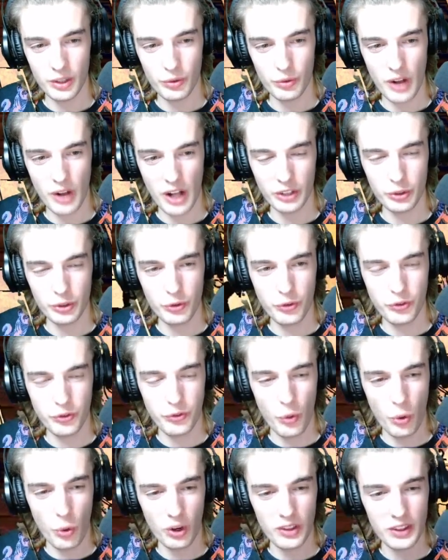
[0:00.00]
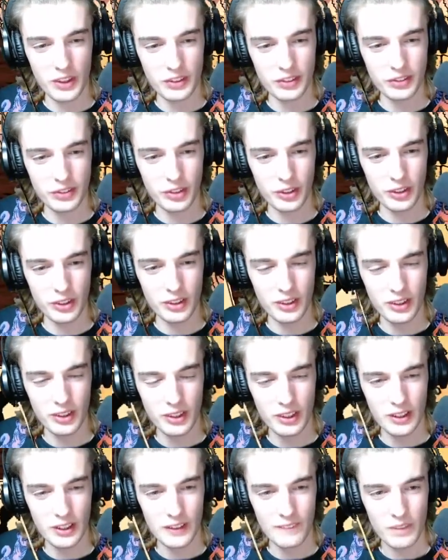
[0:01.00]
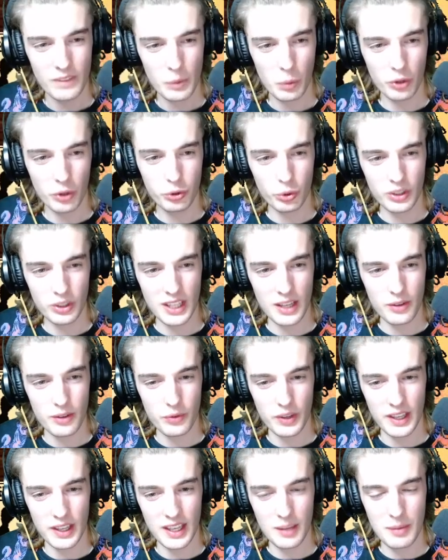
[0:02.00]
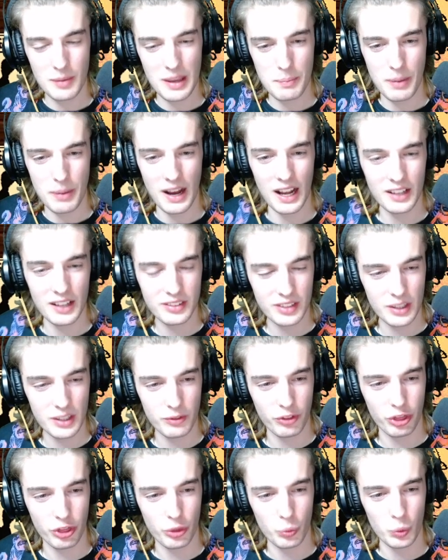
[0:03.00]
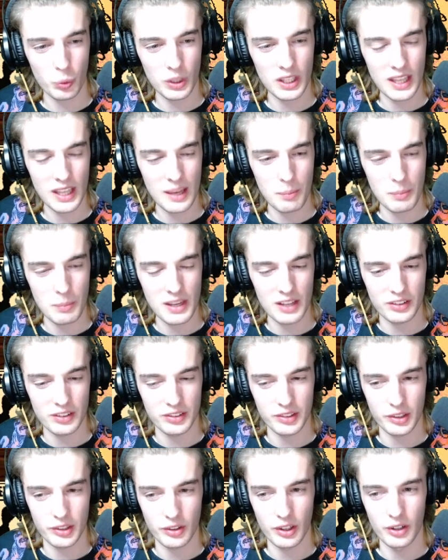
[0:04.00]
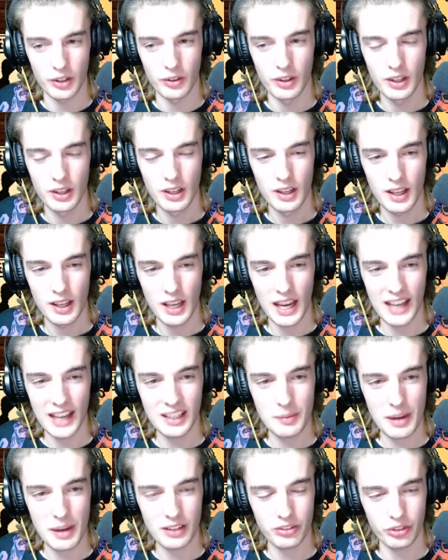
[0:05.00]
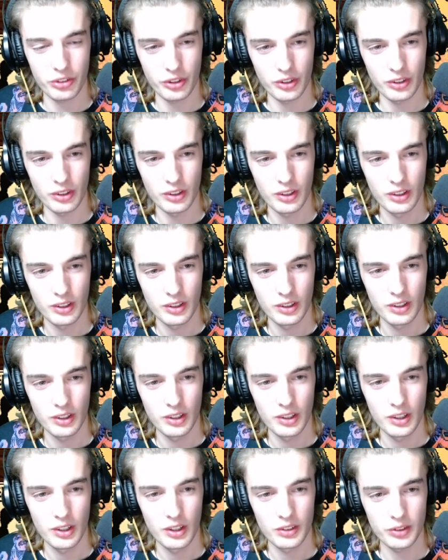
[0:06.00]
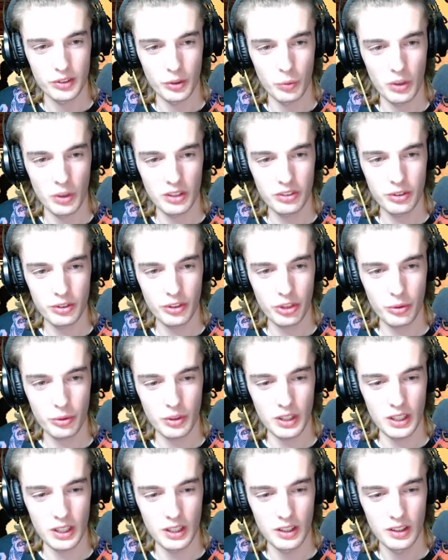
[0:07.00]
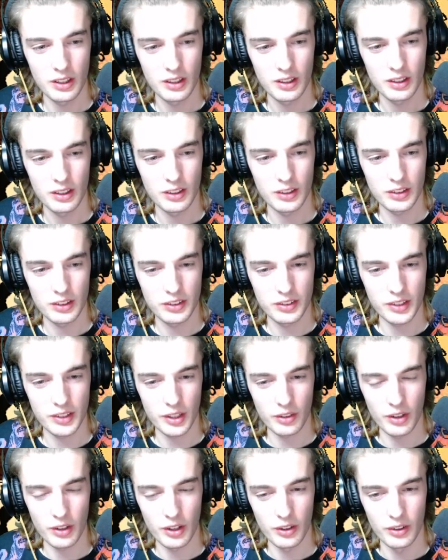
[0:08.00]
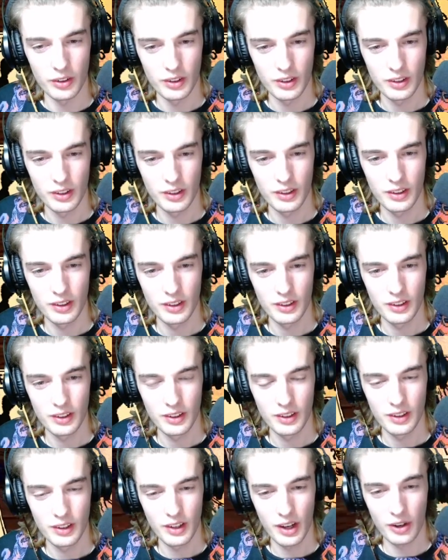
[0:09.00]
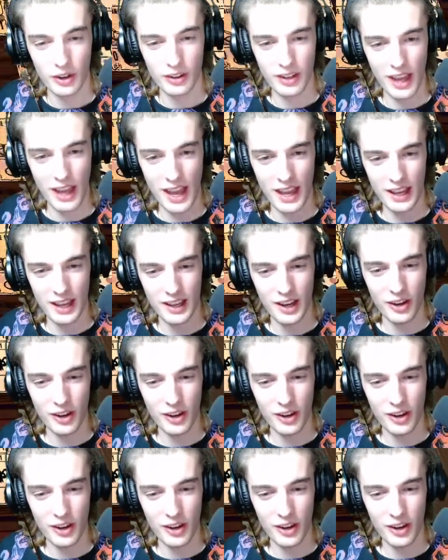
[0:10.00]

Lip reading: I'll do 4 this turn, which will give him a +3 and me a 0. End of my turn. So 1, 2, 3, 0. Okay.